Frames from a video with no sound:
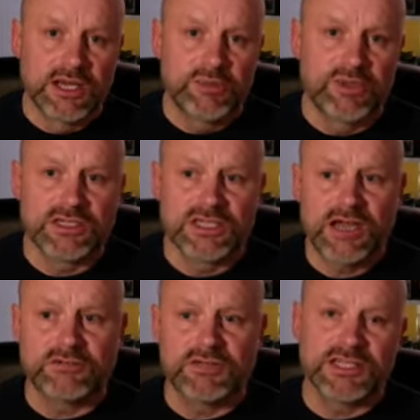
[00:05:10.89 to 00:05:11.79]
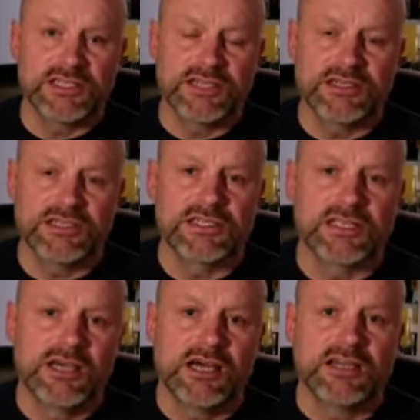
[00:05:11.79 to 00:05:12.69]
because our sons
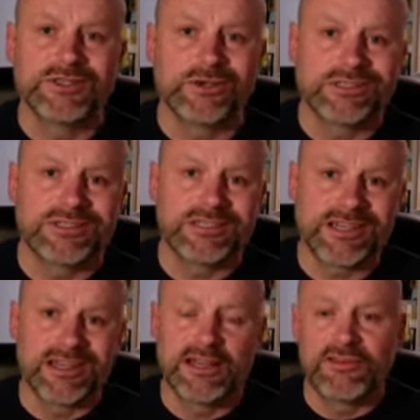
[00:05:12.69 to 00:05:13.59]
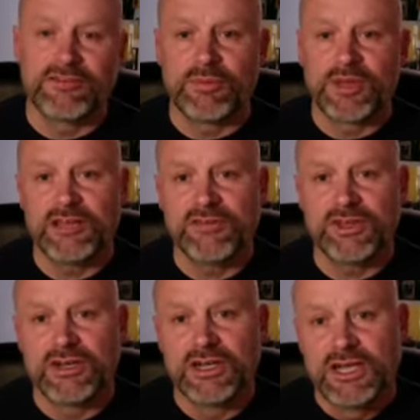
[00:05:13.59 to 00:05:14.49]
and our daughters are learning from behaviour.